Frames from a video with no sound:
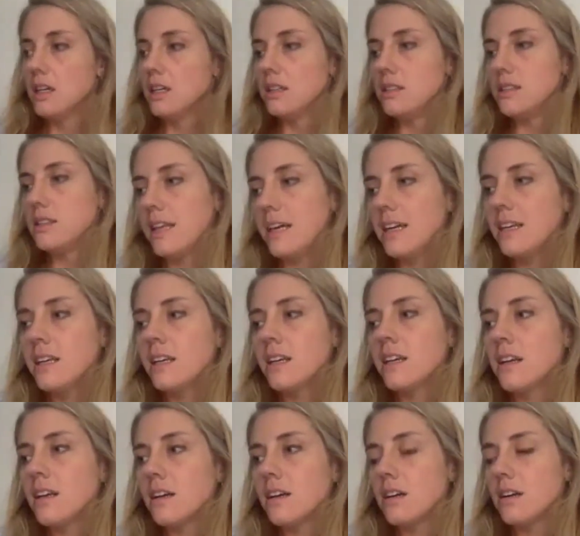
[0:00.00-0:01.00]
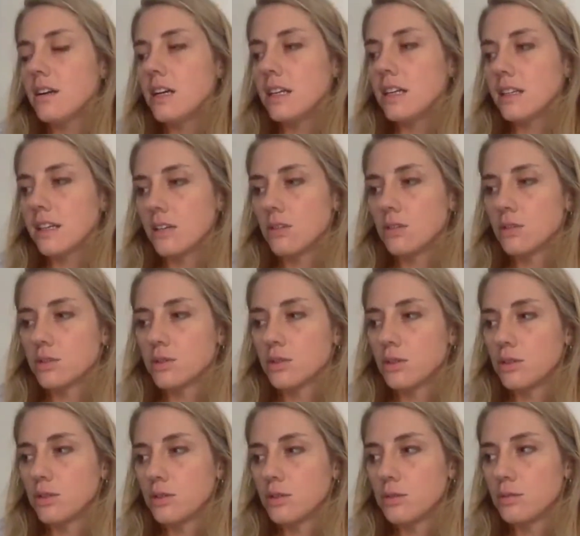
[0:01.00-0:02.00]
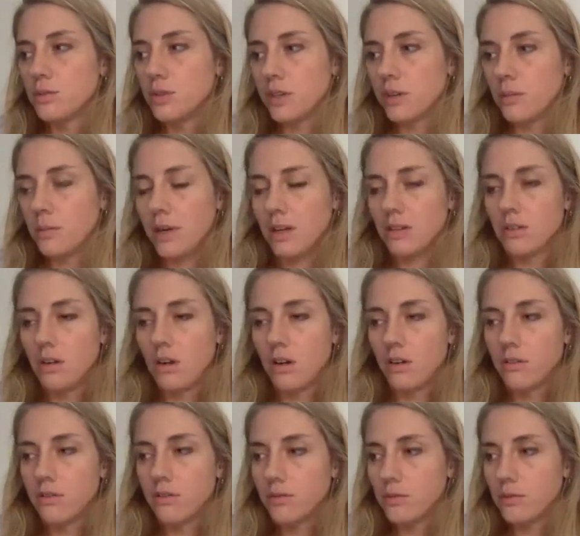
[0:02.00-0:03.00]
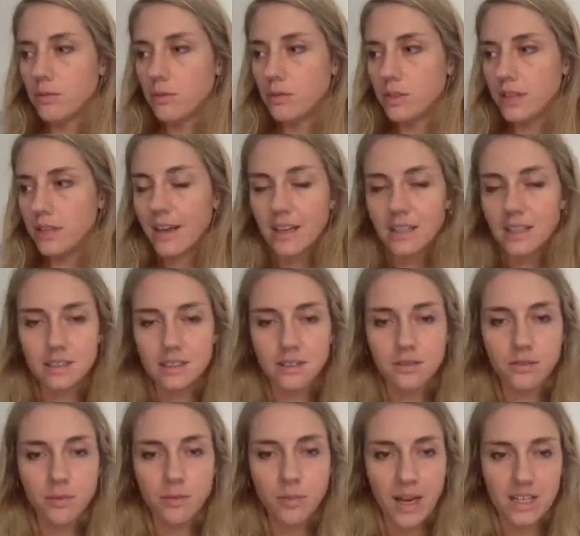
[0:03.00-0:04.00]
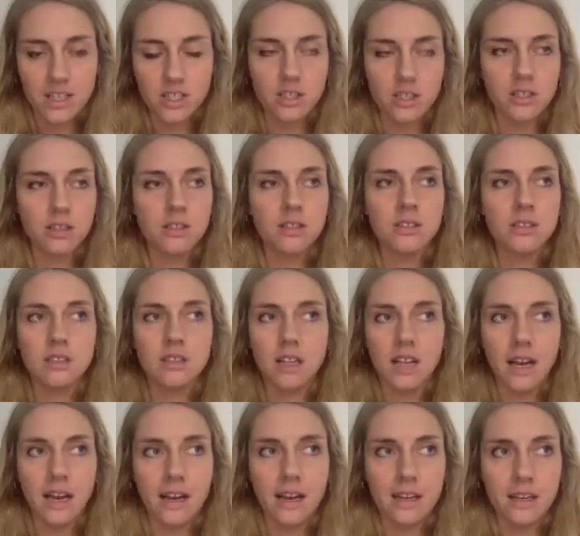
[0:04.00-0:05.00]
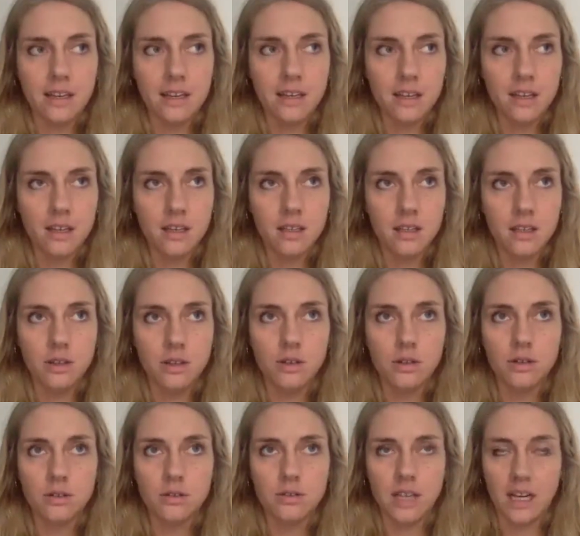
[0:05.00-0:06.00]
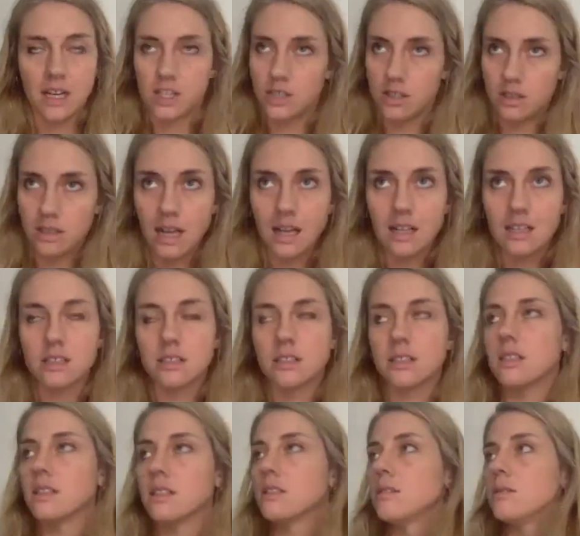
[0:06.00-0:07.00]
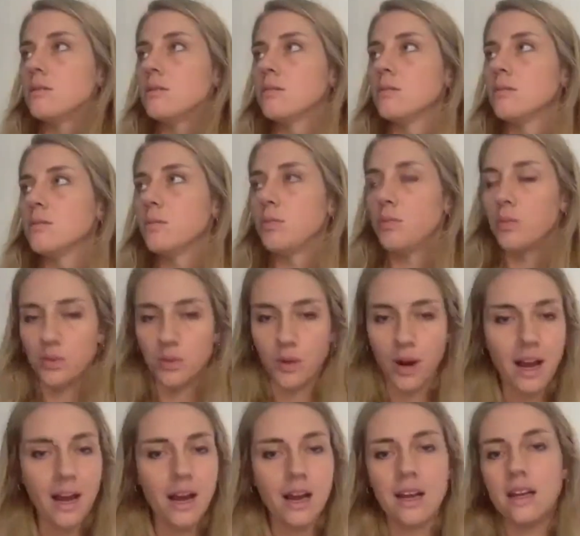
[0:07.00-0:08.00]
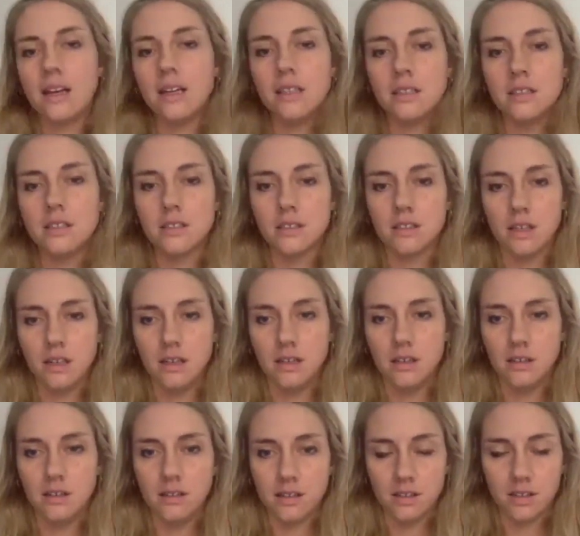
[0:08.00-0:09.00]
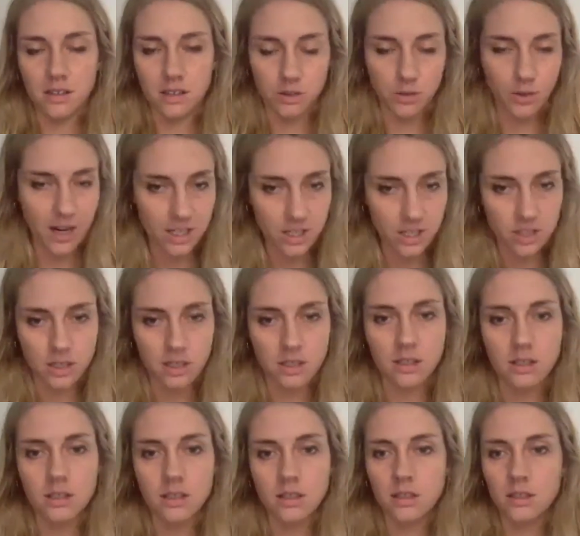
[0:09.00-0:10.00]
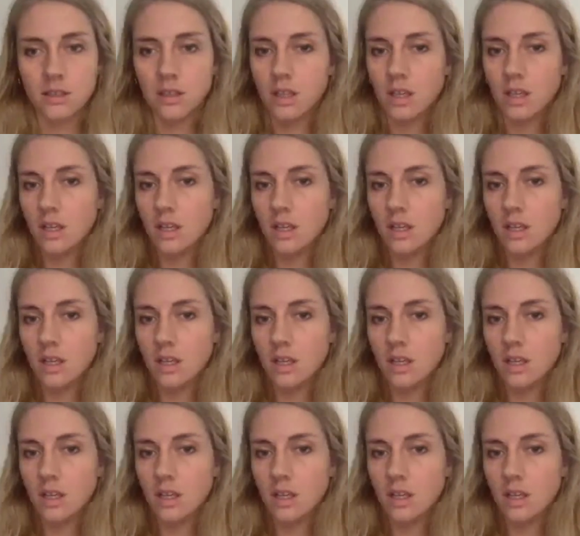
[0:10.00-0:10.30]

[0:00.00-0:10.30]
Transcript: Then it can also bring about a lot of negative passions like, you know, nationalism, pride, uh, aggression,